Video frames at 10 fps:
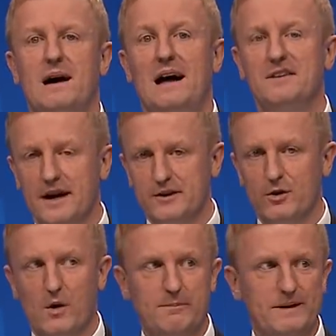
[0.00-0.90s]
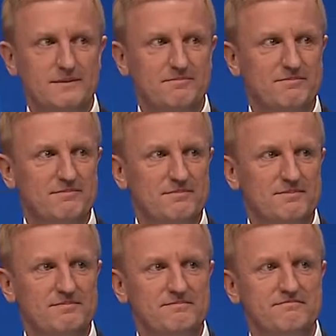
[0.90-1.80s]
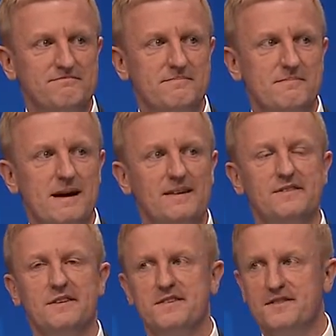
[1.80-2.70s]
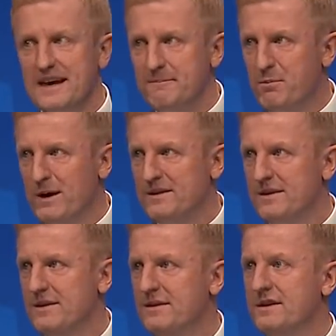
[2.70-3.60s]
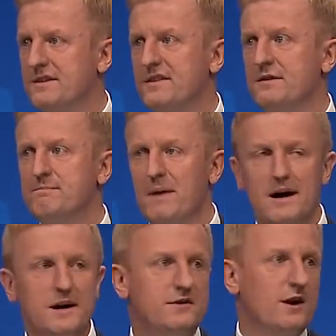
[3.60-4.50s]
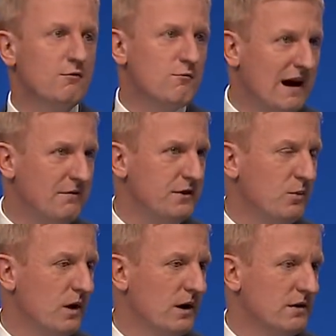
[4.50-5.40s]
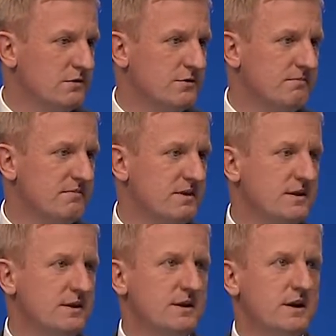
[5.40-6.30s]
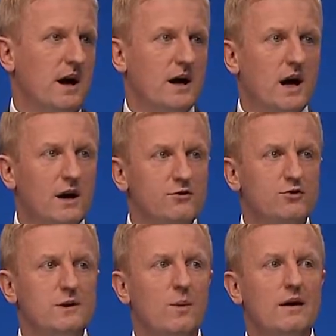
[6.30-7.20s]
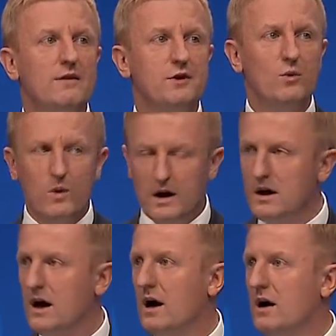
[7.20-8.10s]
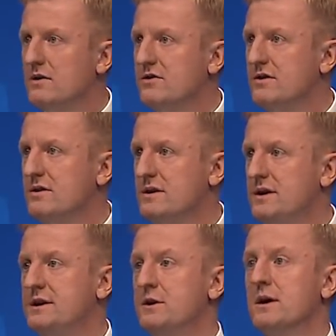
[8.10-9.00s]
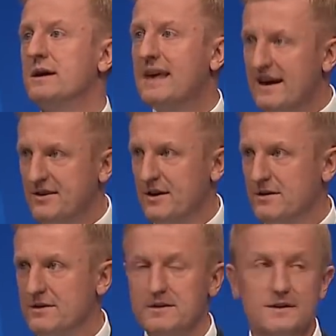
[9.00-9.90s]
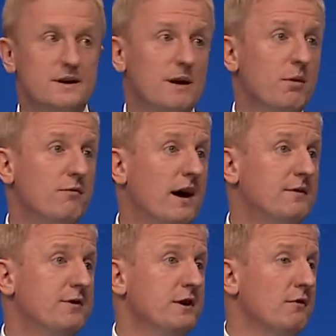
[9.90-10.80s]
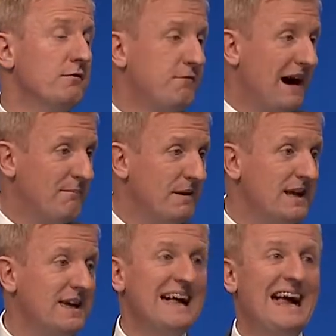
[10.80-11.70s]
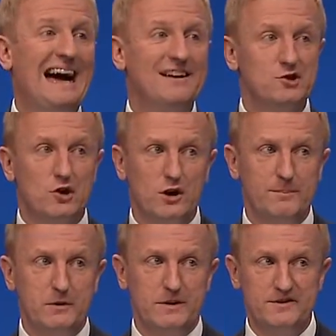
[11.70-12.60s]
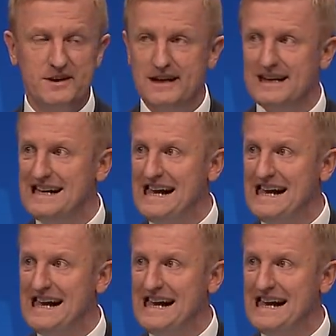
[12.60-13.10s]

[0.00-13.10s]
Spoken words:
and I grew up in. It's the same Britain that is admired around the world. A country where if you work hard, you can get on and provide for your family and your community.